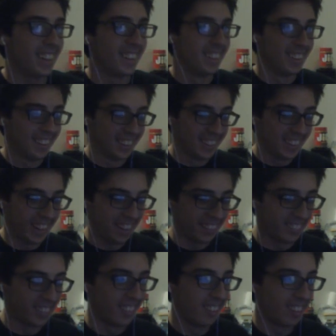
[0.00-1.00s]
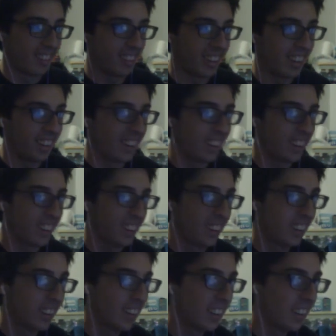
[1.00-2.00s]
links below. I
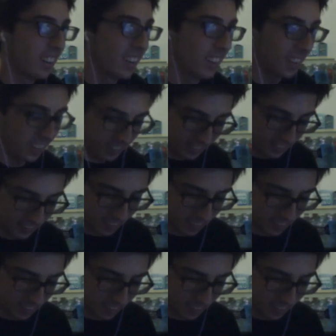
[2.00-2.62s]
will see you all in whatever